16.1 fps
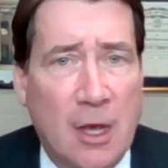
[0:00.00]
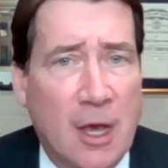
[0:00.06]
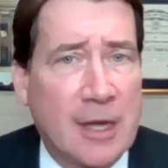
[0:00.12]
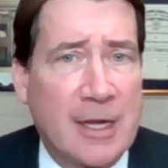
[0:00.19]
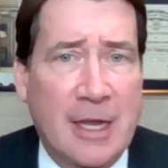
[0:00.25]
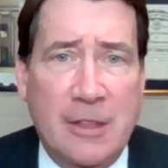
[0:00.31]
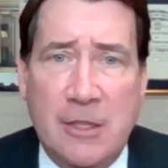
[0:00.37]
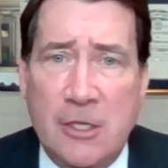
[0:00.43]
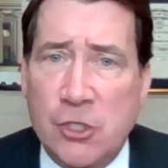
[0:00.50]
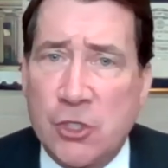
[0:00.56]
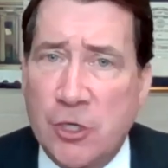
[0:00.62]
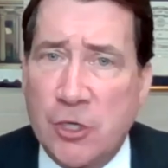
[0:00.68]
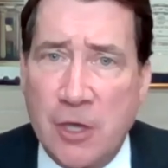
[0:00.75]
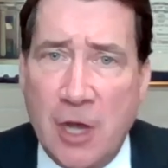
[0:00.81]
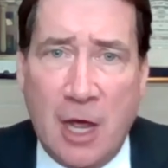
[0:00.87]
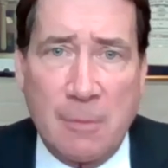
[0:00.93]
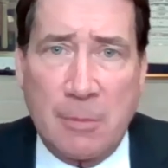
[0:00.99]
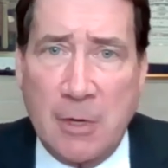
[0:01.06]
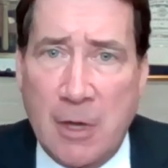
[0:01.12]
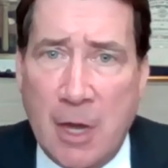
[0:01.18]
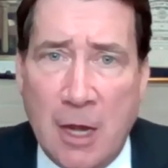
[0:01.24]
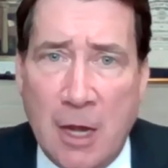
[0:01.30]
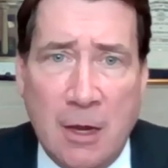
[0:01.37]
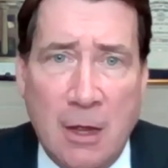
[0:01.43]
Again, this should not be
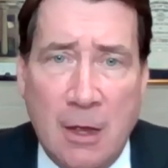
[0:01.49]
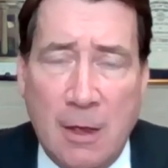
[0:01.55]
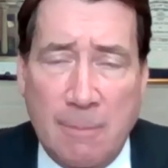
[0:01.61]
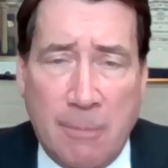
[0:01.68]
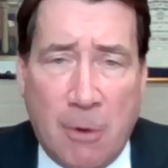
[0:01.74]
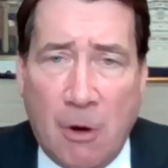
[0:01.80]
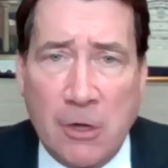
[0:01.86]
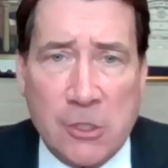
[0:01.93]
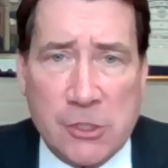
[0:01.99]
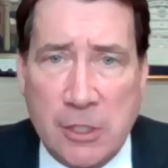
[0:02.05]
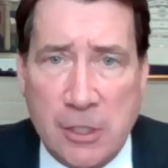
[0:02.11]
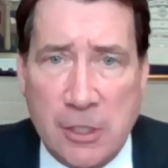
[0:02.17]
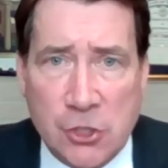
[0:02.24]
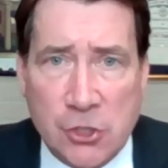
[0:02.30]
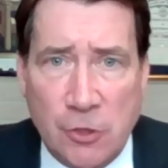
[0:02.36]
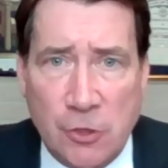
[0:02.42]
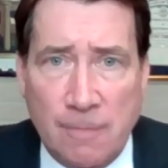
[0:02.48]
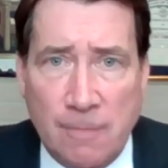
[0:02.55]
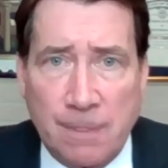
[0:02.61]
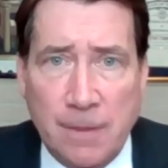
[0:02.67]
a partisan issue.